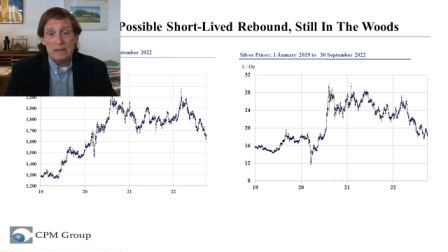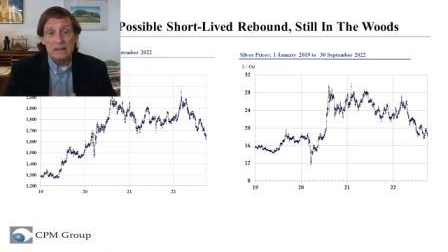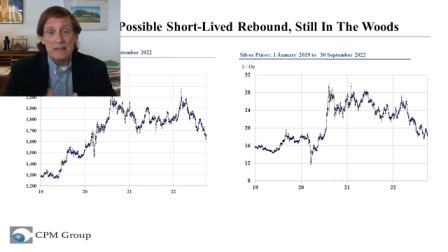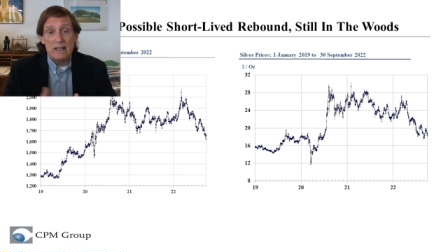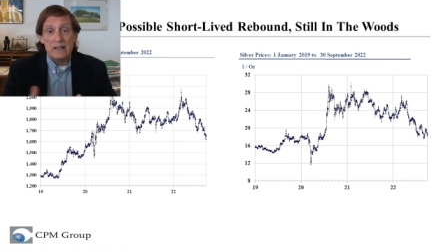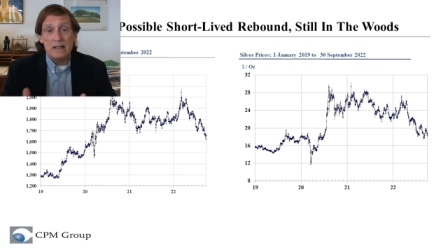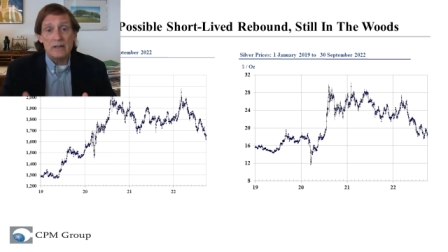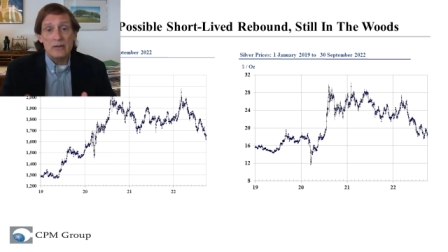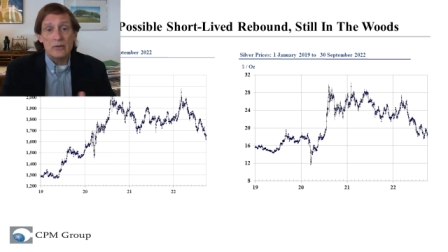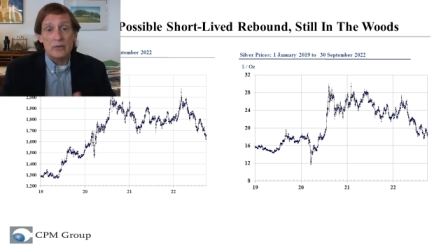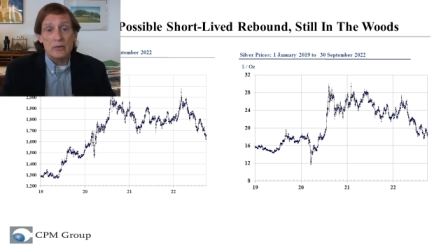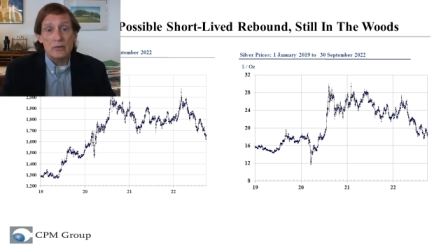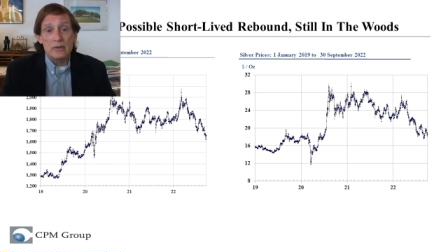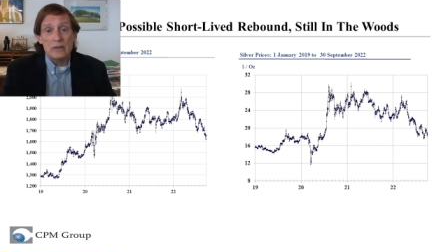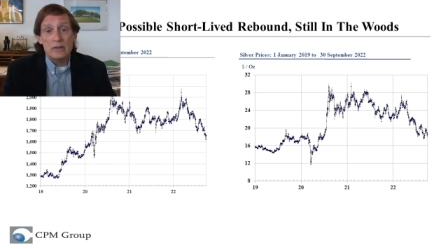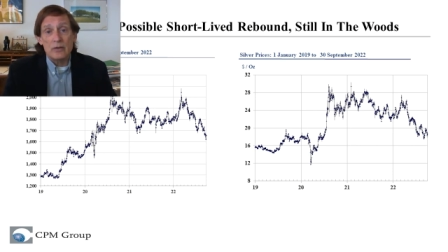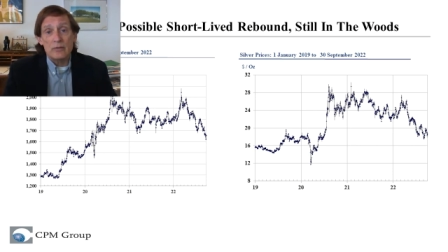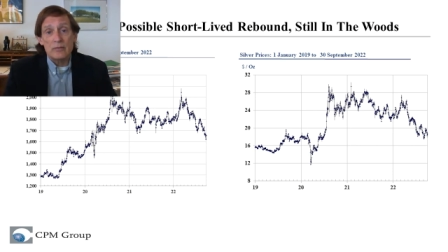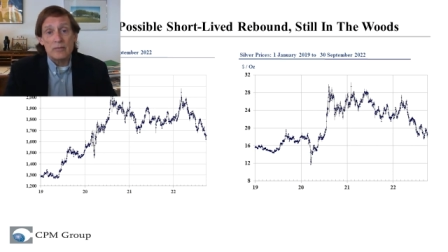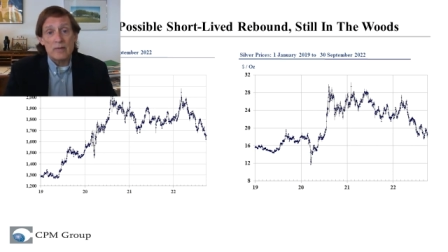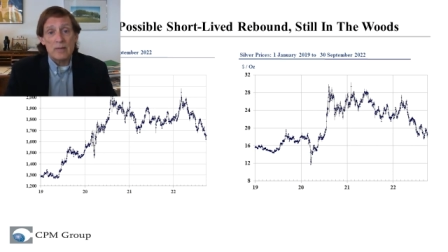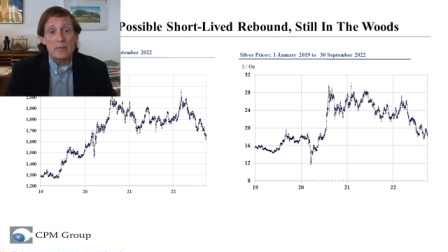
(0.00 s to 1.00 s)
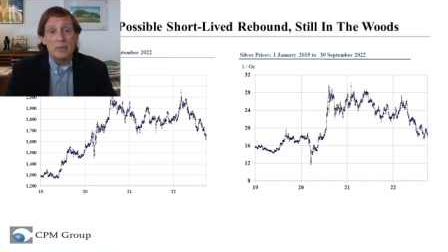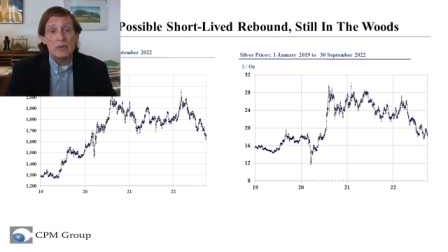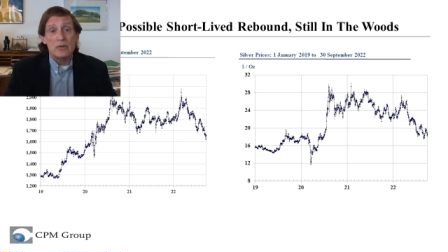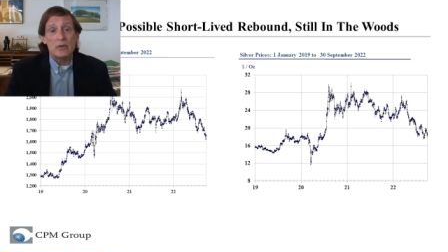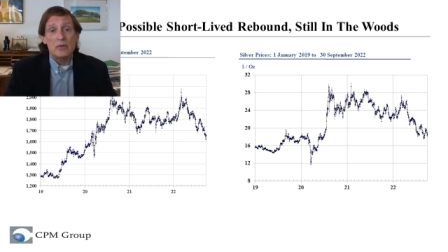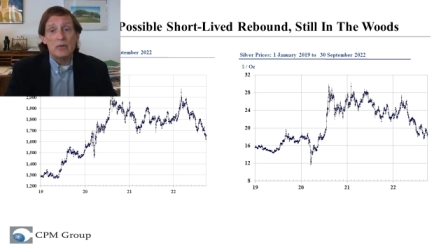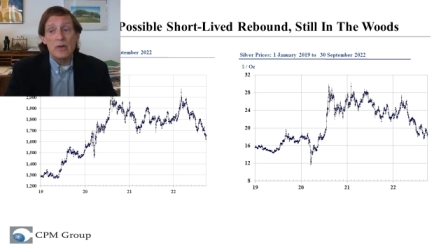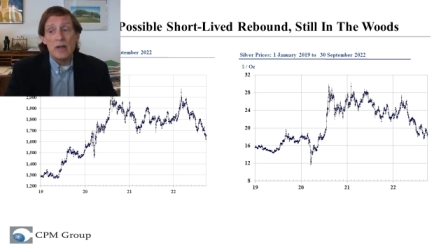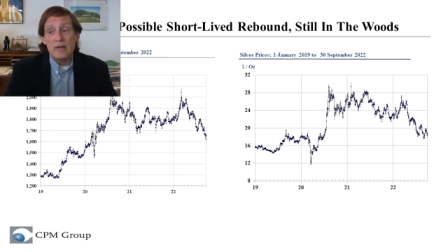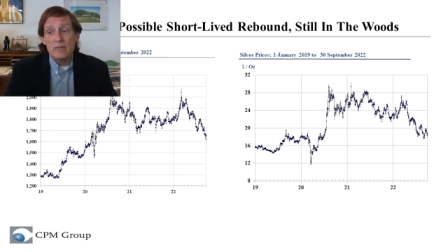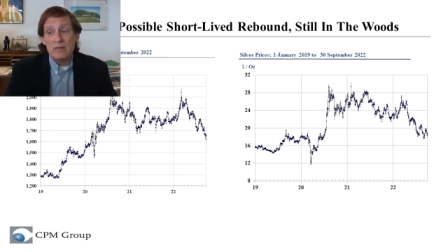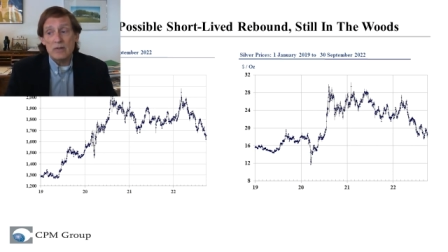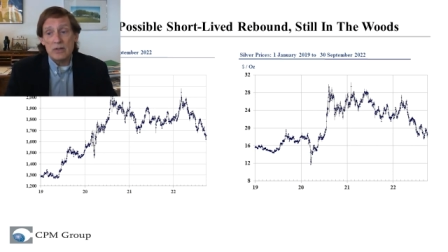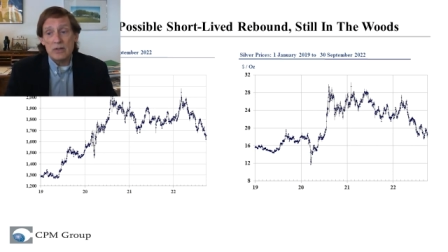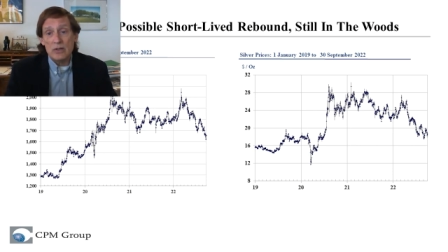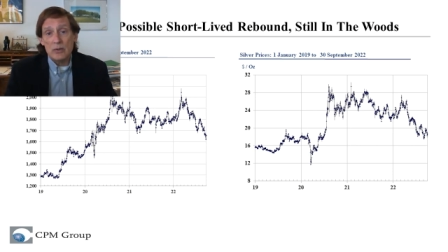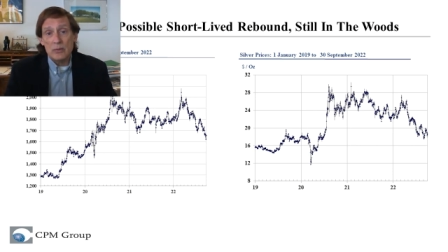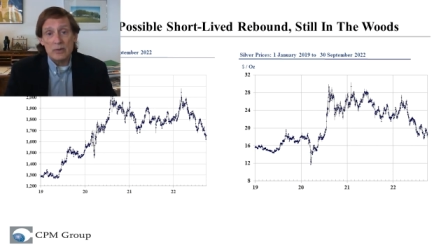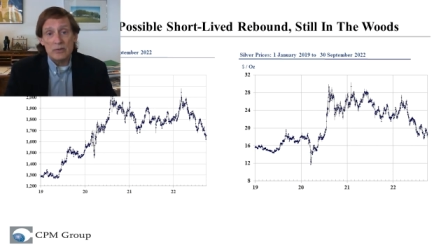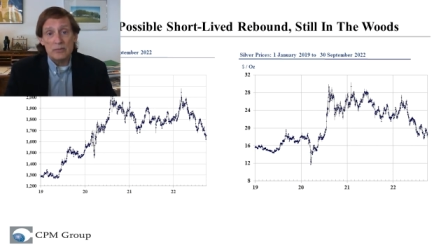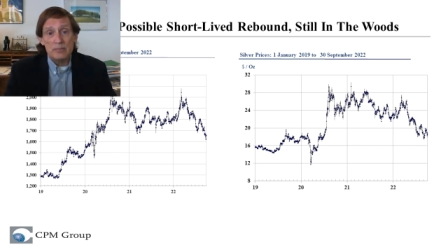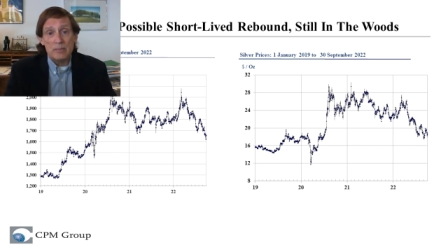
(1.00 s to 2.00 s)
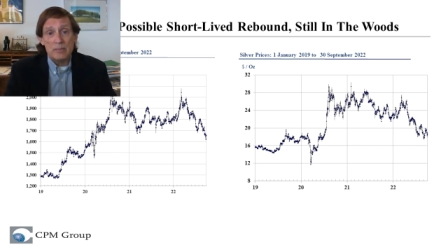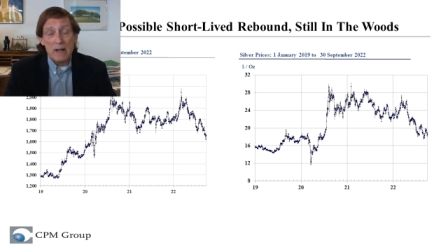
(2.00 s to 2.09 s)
Then in early November, you have the U S